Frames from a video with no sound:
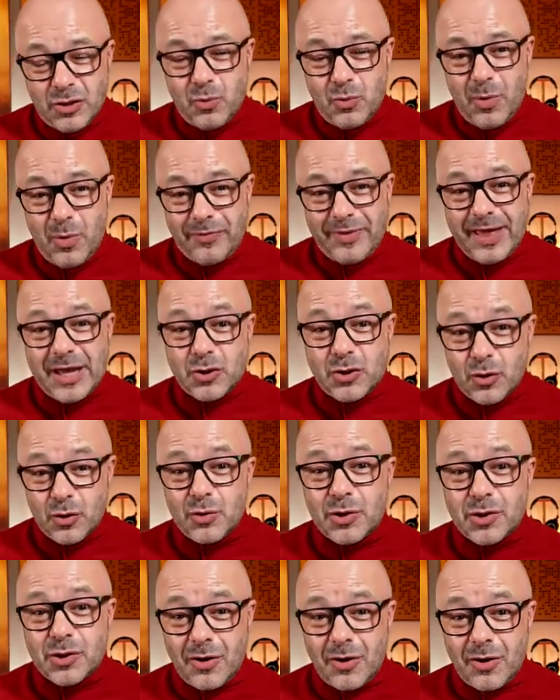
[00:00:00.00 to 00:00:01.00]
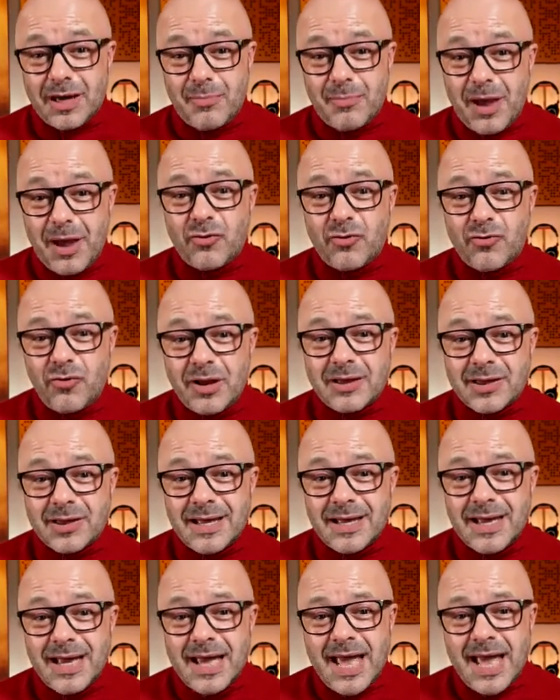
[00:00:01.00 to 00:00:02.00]
when they do psychometrics,
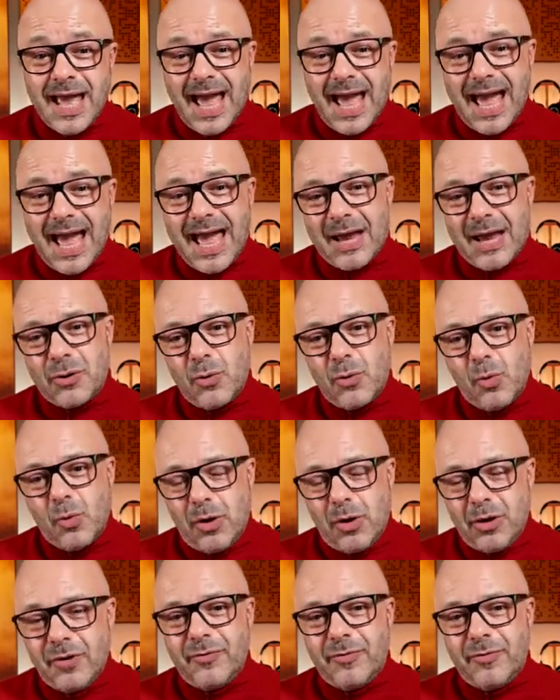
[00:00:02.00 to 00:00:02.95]
and one of